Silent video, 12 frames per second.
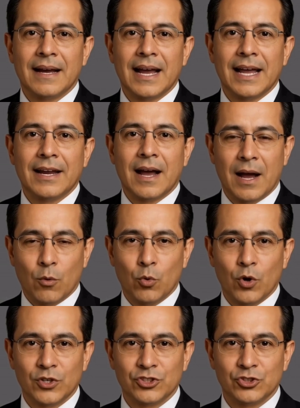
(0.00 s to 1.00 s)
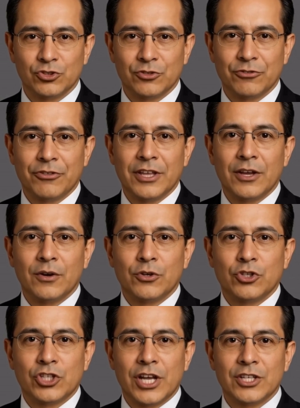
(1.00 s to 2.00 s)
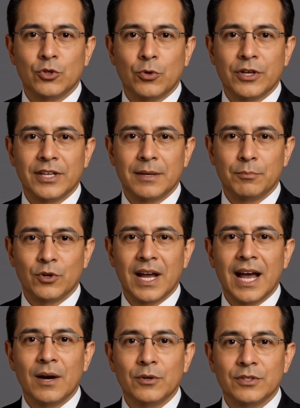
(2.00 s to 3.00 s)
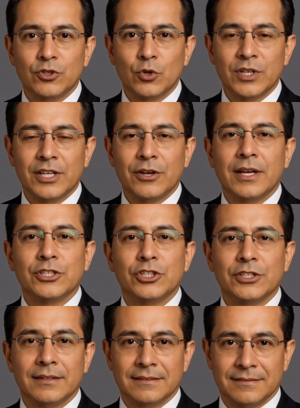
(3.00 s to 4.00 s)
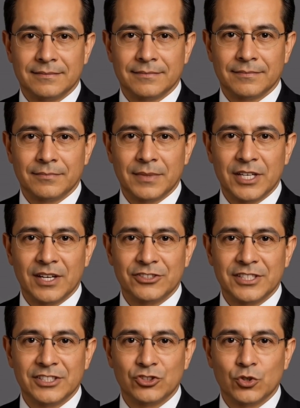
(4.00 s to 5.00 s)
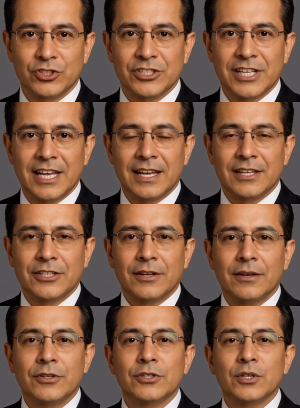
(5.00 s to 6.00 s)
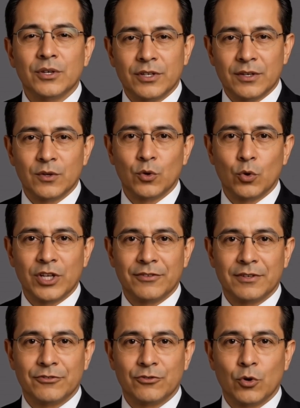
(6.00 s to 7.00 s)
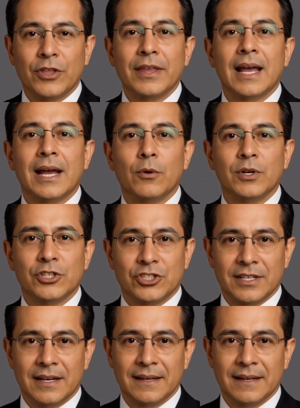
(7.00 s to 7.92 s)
And I want you to feel genuinely proud of your English because it is your second, third, or even fourth language,